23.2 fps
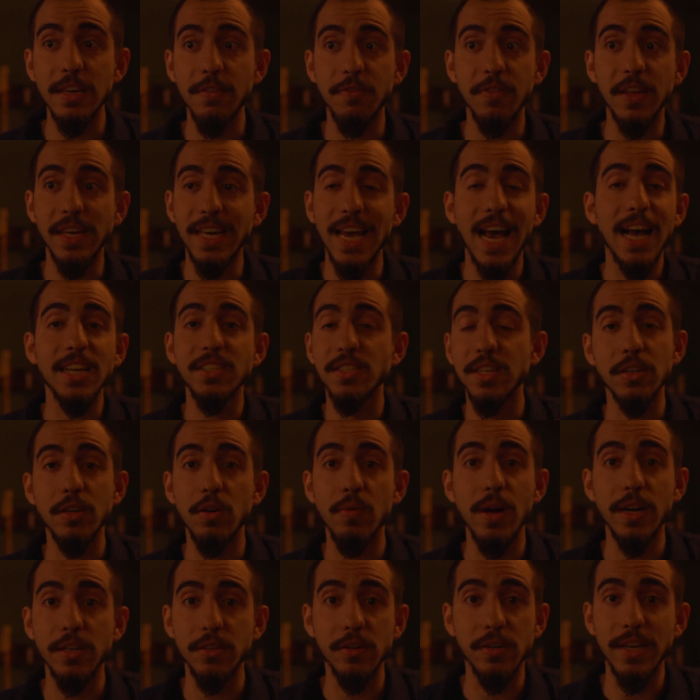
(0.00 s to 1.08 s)
if the casting
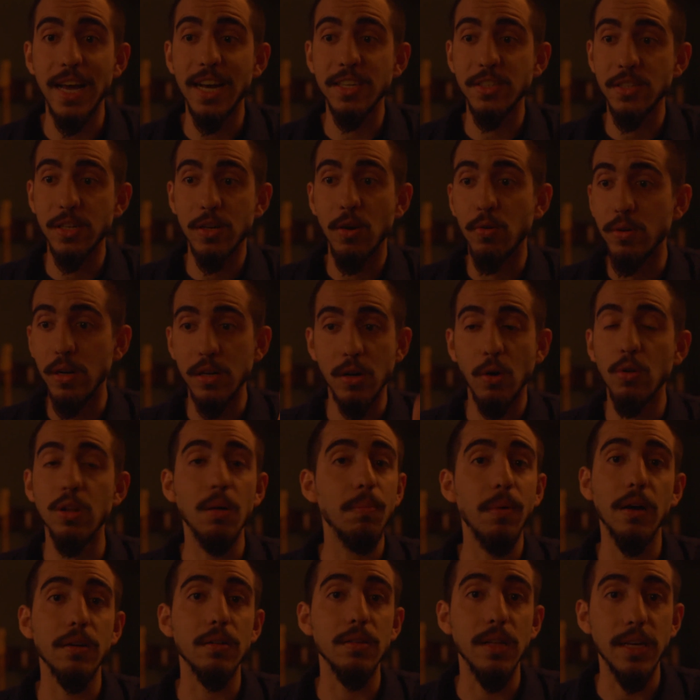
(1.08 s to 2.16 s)
director cast a Coca-Cola
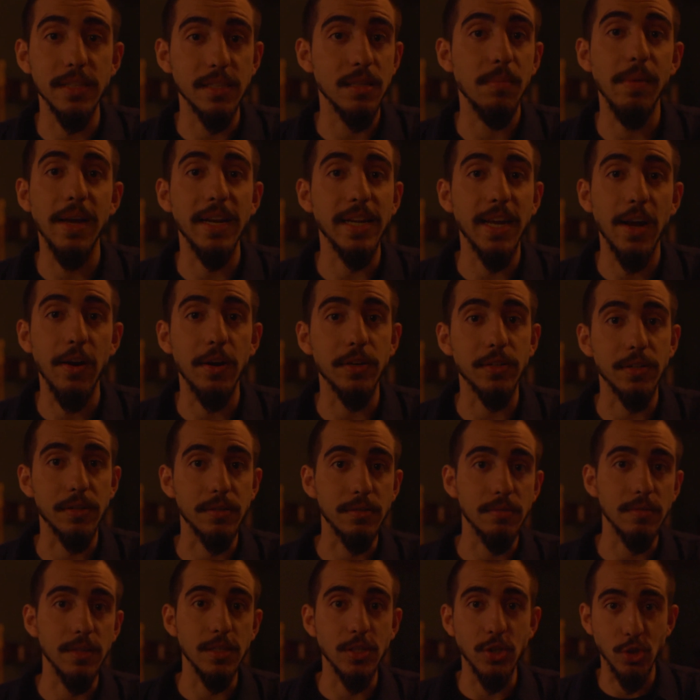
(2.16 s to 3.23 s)
bottle as the main character.
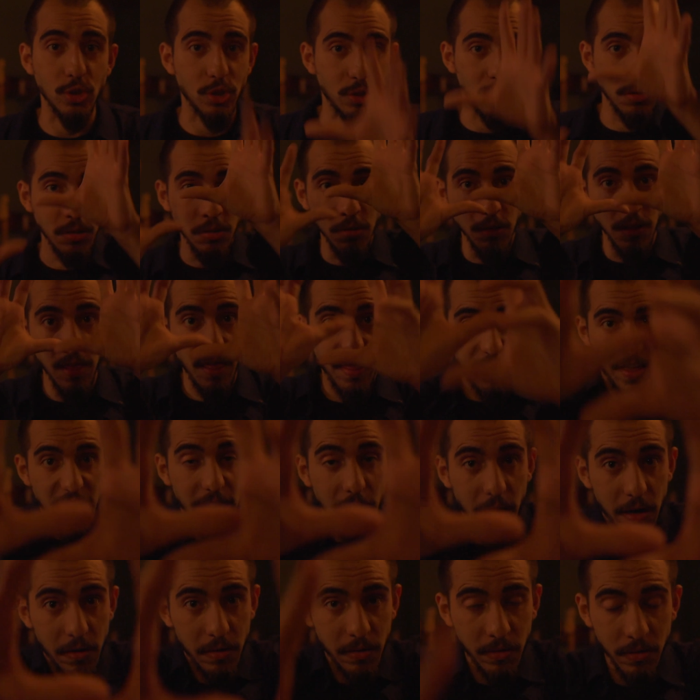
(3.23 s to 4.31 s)
It's just
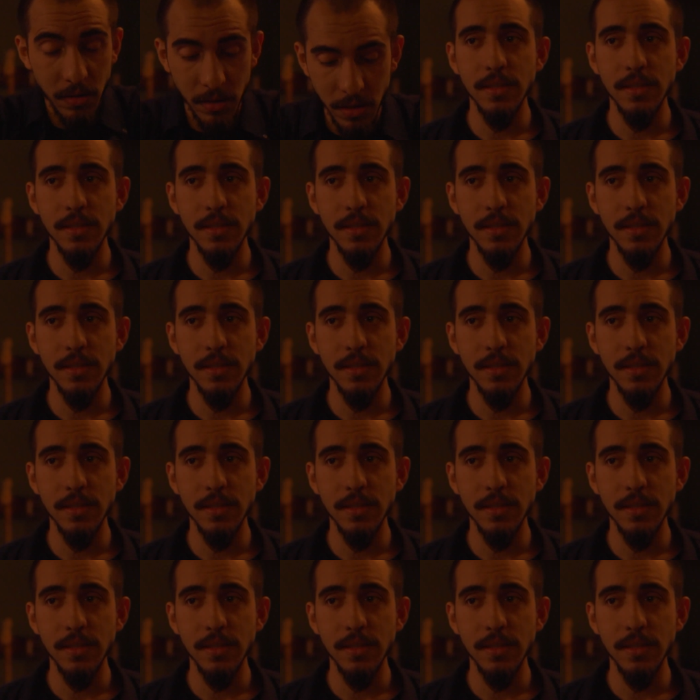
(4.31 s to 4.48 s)
there.